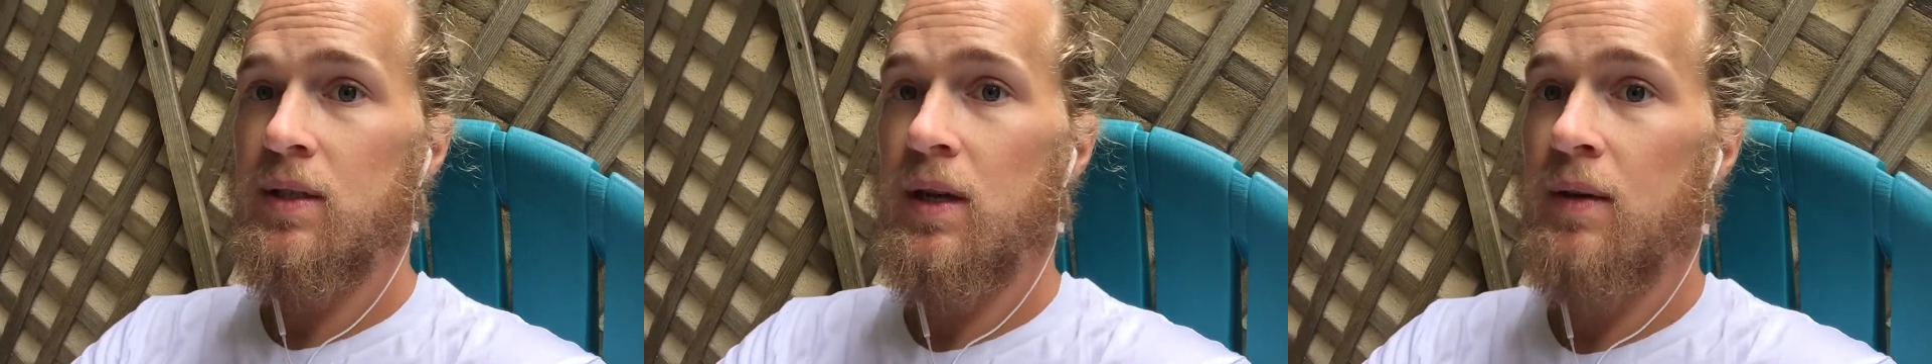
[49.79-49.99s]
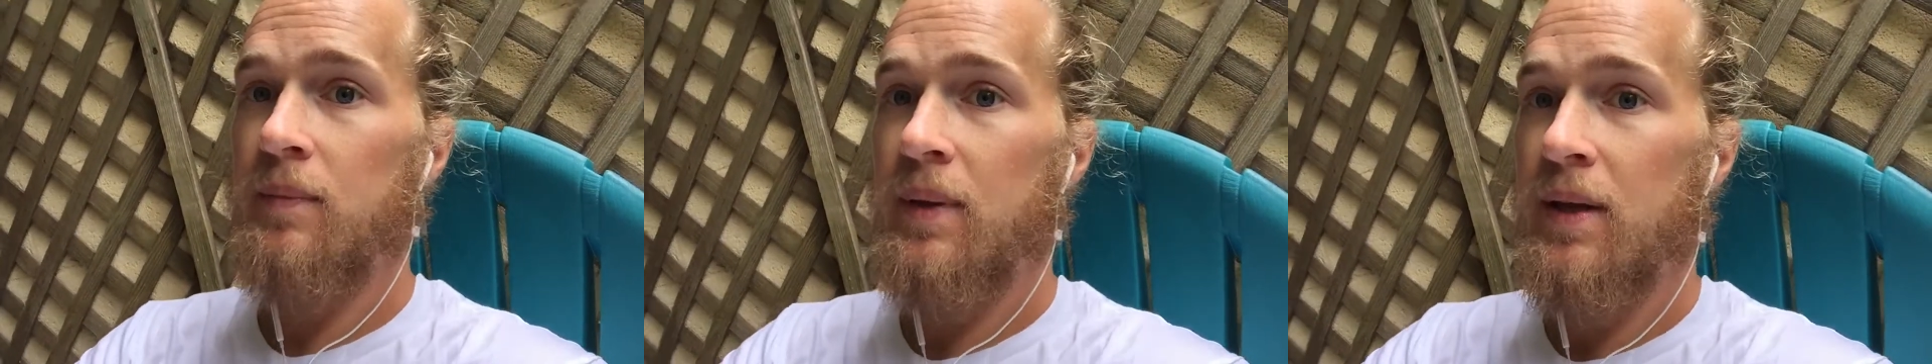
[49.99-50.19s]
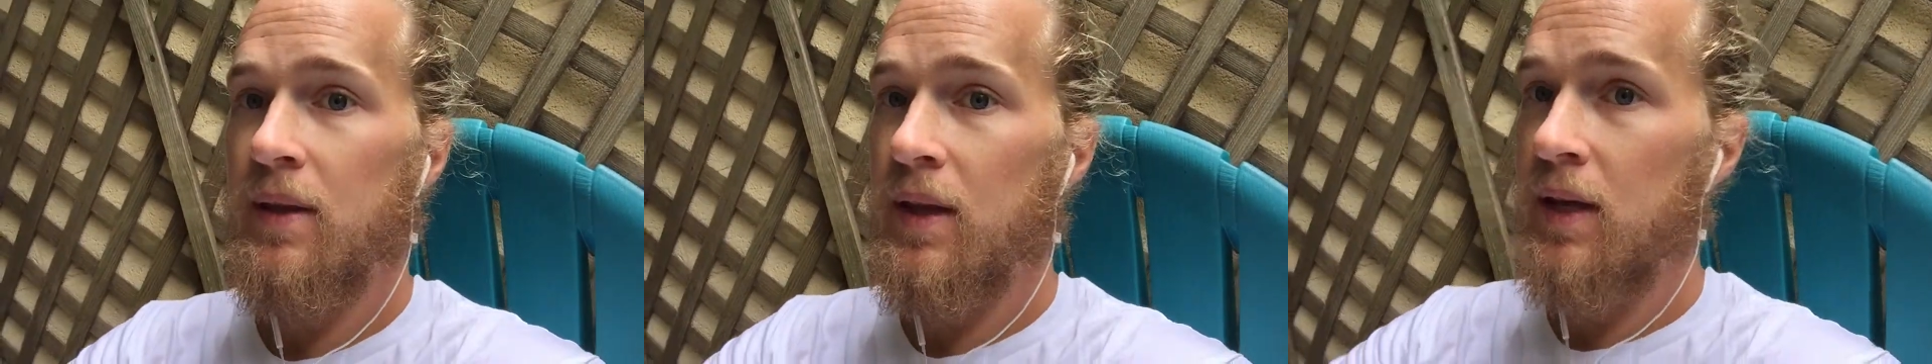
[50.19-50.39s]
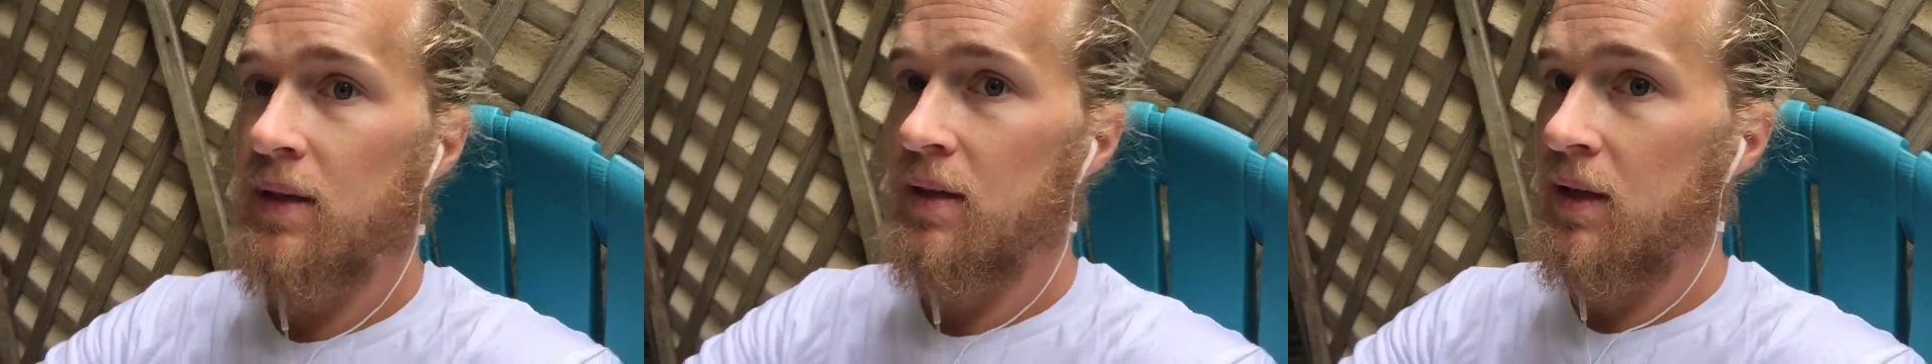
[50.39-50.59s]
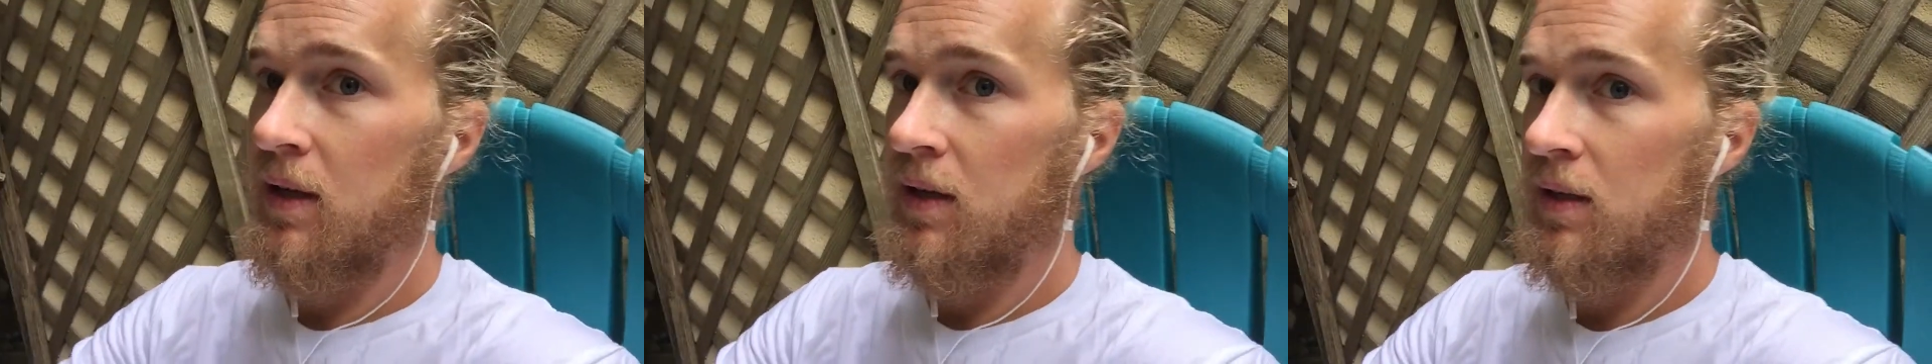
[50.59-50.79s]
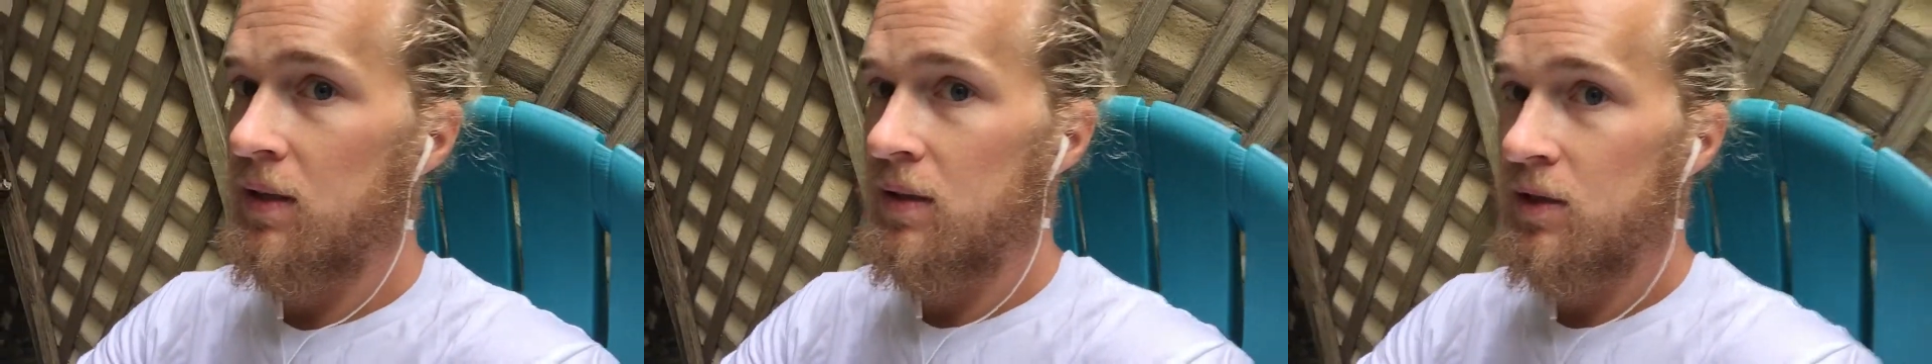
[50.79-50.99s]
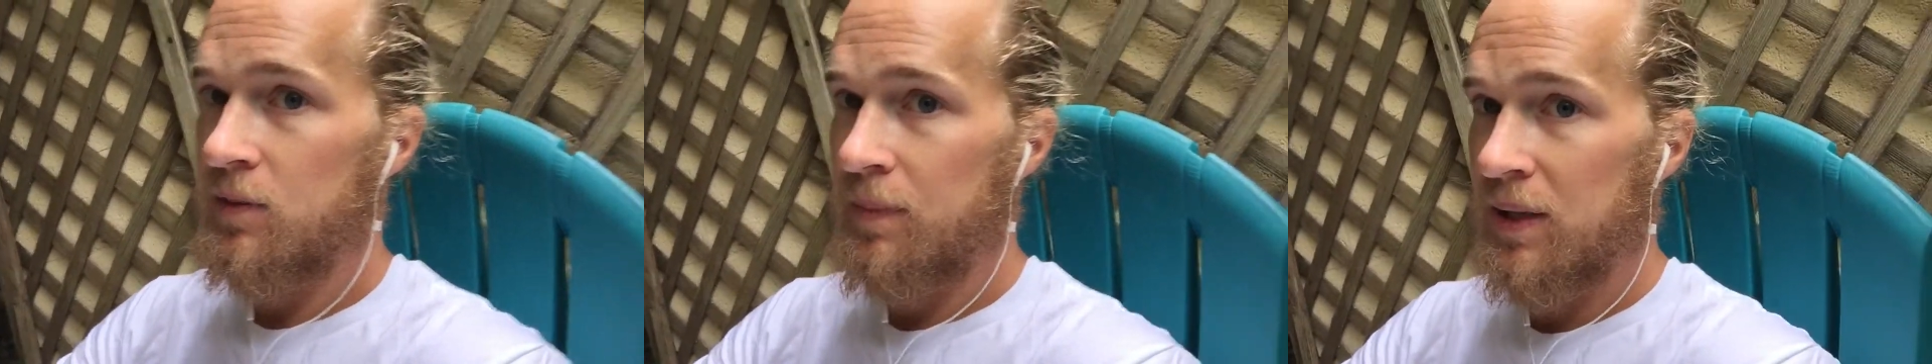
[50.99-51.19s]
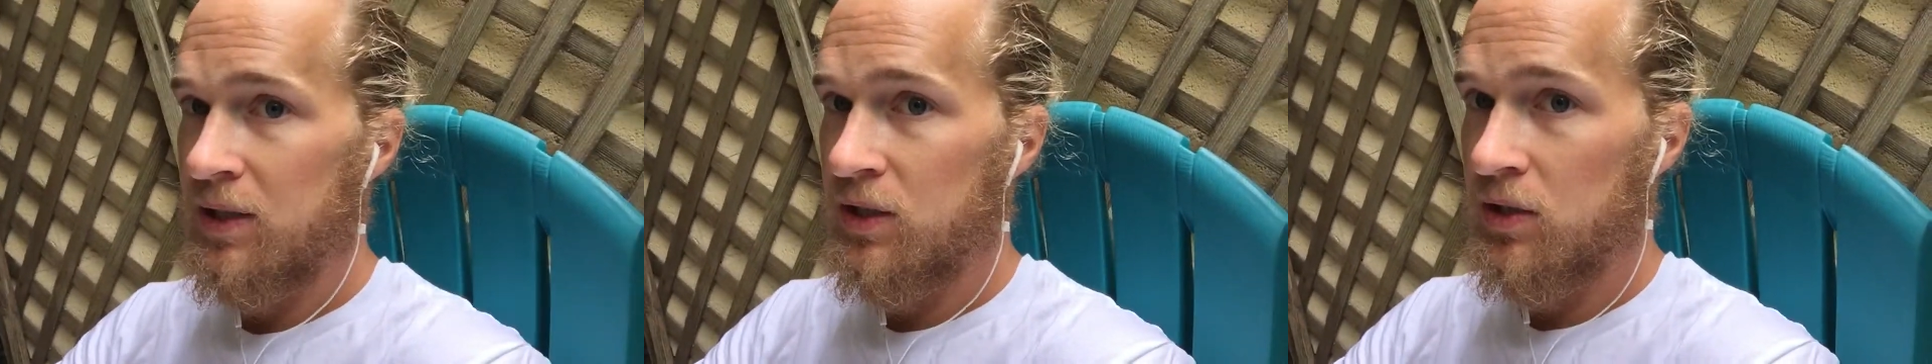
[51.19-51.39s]
I made that day
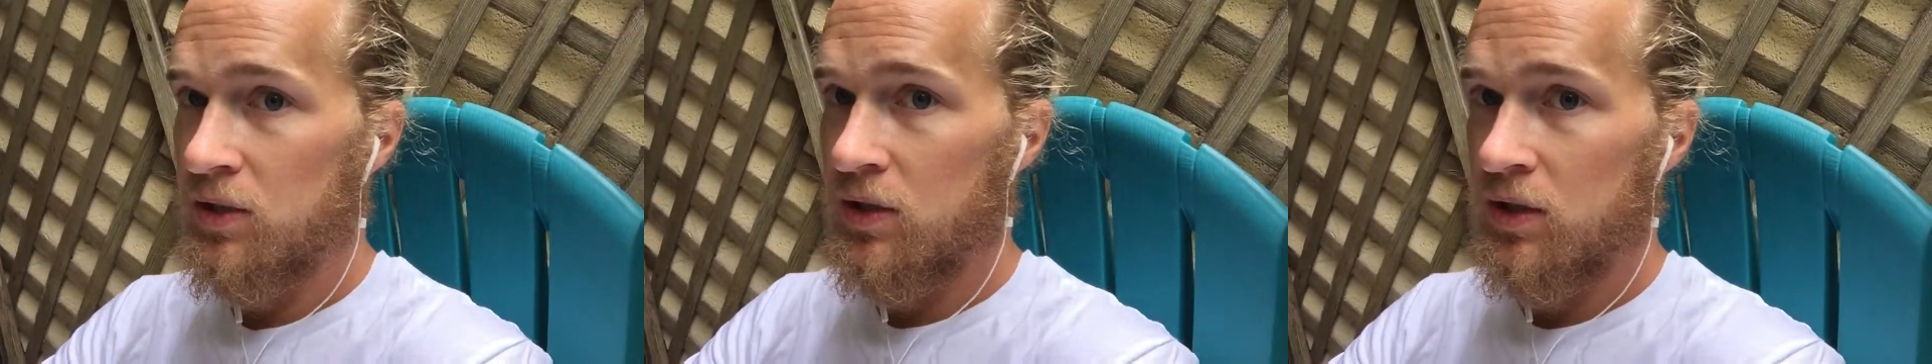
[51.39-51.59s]
special